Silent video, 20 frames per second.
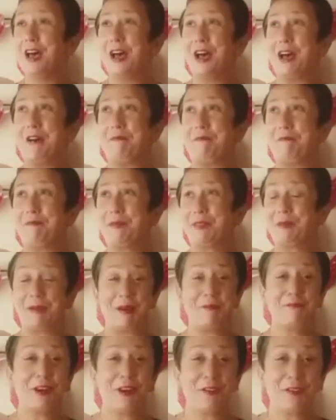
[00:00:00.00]
but
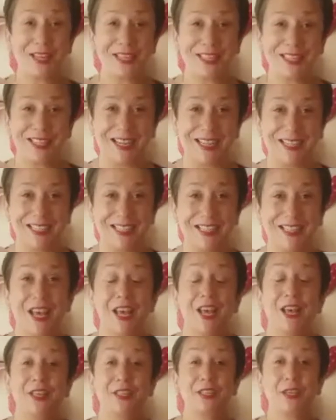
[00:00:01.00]
I'm very excited.
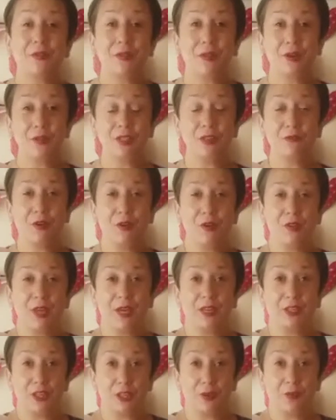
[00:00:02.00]
So those of you
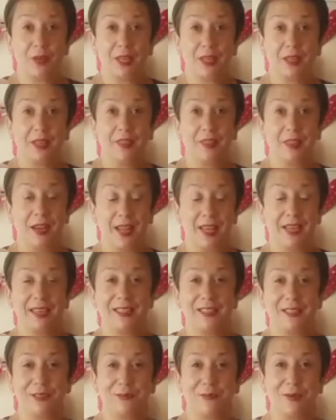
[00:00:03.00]
that are doing the
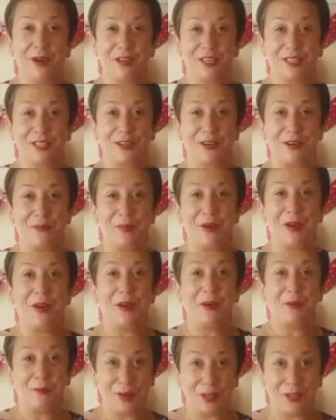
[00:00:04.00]
leggings workshop
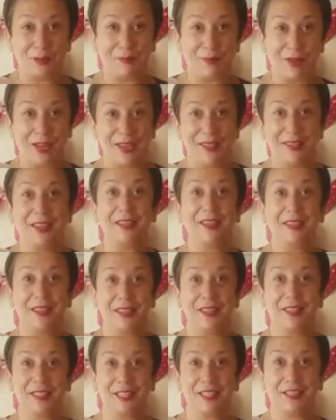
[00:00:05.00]
with me, then
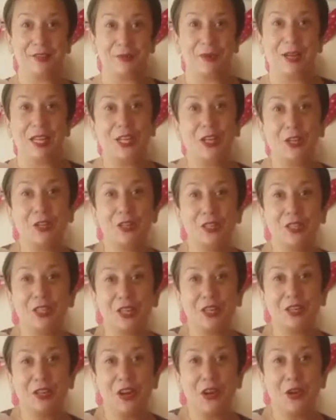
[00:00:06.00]
this is really good
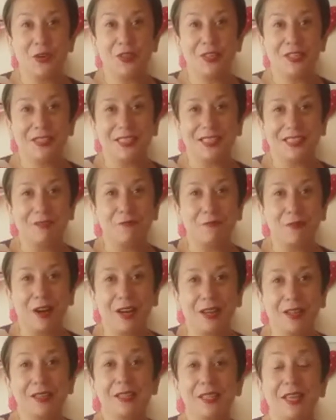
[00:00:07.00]
to know this in
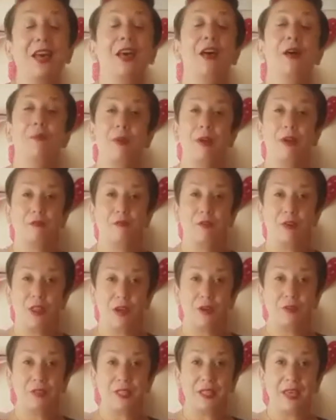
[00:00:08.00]
advance. But for
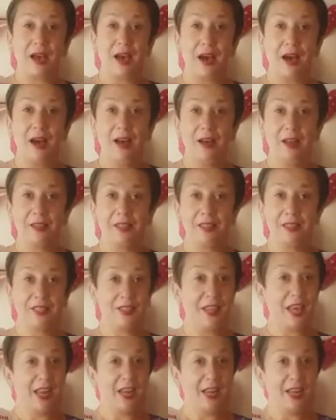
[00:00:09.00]
those that aren't,
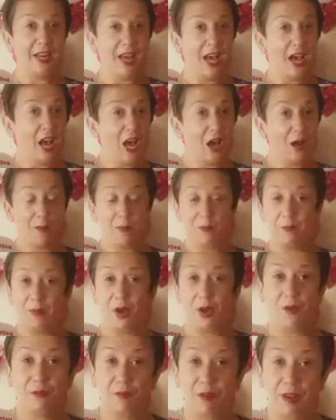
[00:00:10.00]
then
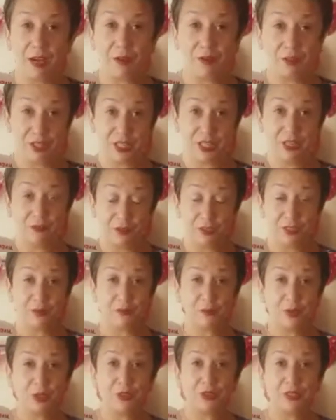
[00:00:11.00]
hopefully I'll just give you
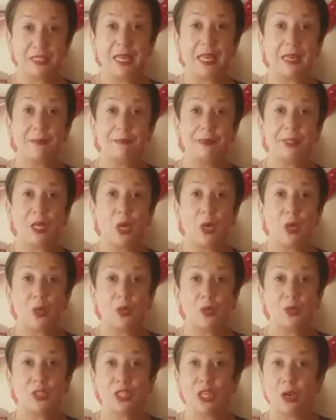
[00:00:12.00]
some good tips
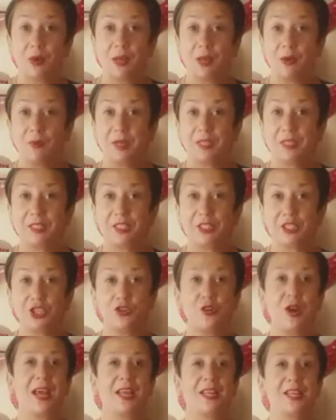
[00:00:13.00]
on sewing with
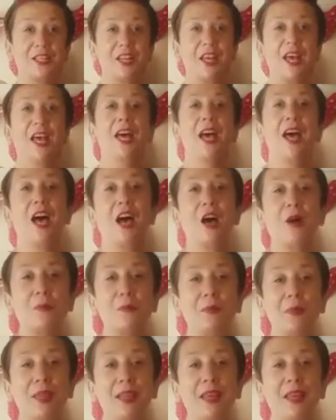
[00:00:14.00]
stretch.
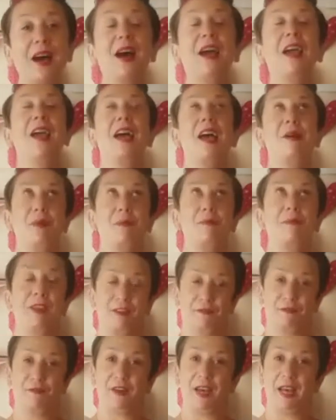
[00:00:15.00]
I am a
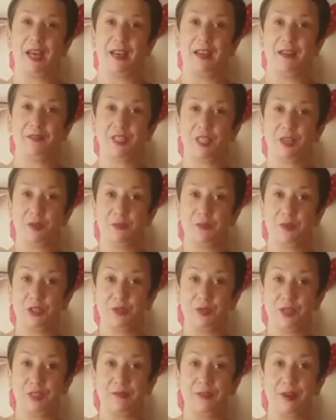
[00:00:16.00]
big fan of sewing with
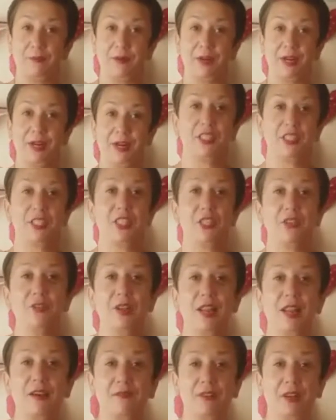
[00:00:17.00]
stretch fabric. I do
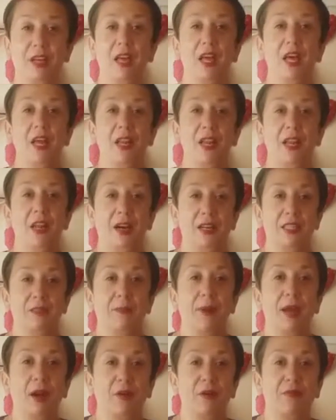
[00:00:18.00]
love a nice
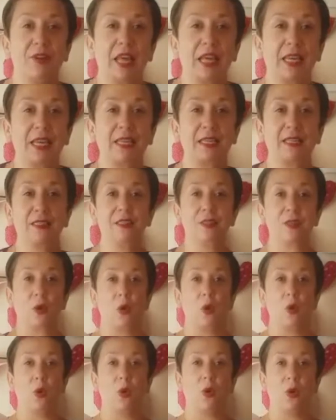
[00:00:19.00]
pair of leggings
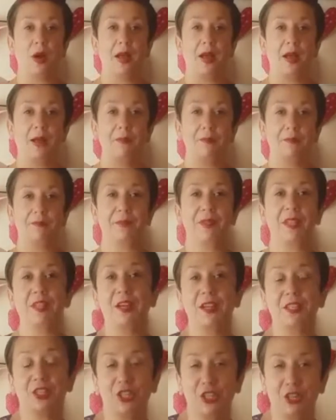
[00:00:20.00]
or
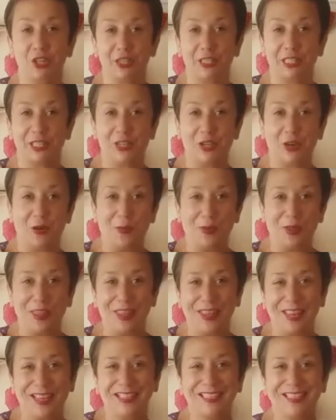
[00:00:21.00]
nice jersey top and
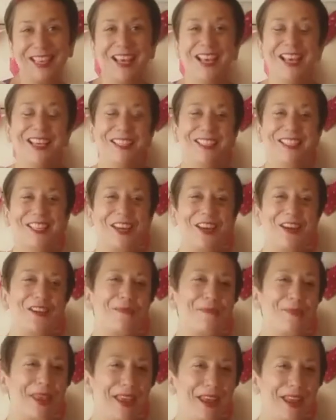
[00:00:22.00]
things. So
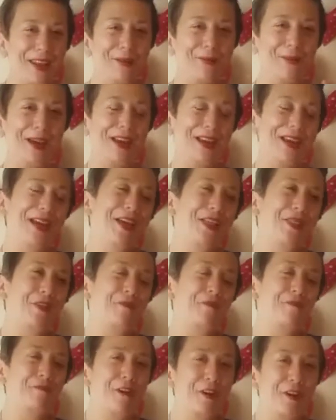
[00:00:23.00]
anyway, the
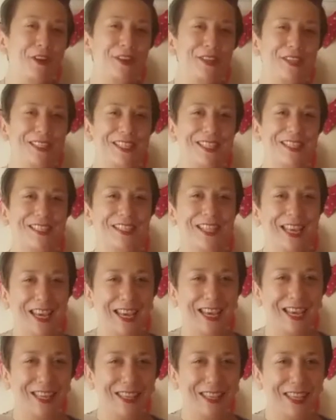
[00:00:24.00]
first
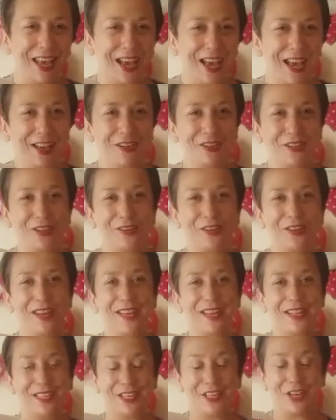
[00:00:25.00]
thing that you
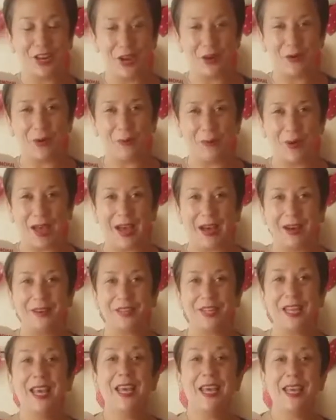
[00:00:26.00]
need to know about
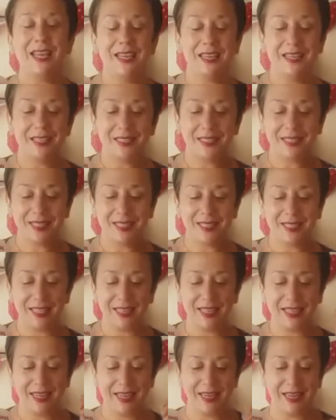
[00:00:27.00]
is
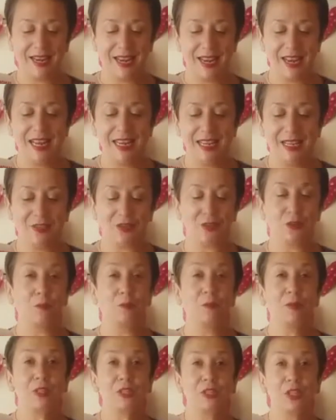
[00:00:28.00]
the needle.
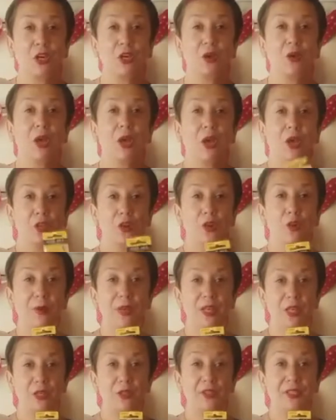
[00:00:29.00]
So you'll be
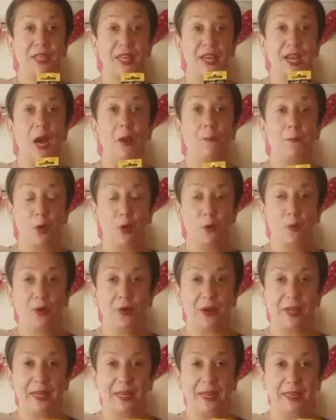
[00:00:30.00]
using a
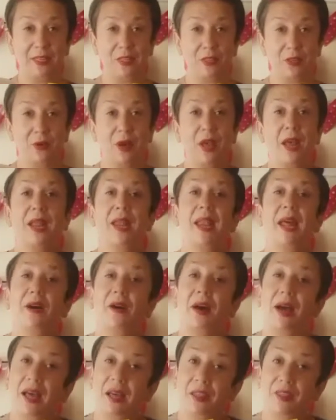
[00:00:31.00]
ballpoint needle.
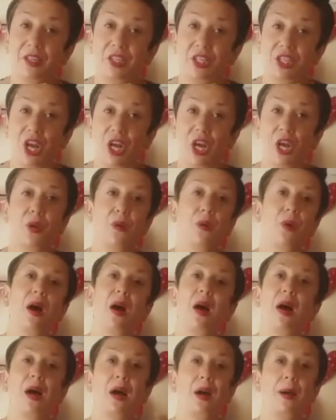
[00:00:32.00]
Now at the show
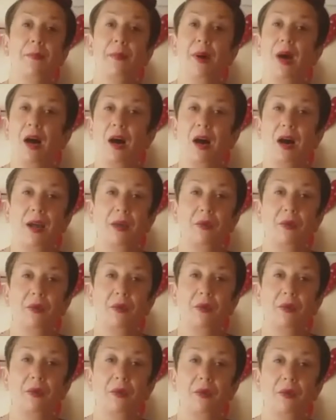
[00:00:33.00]
I
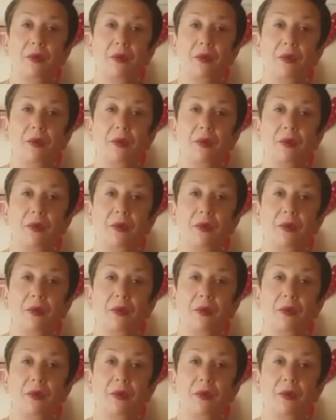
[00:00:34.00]
actually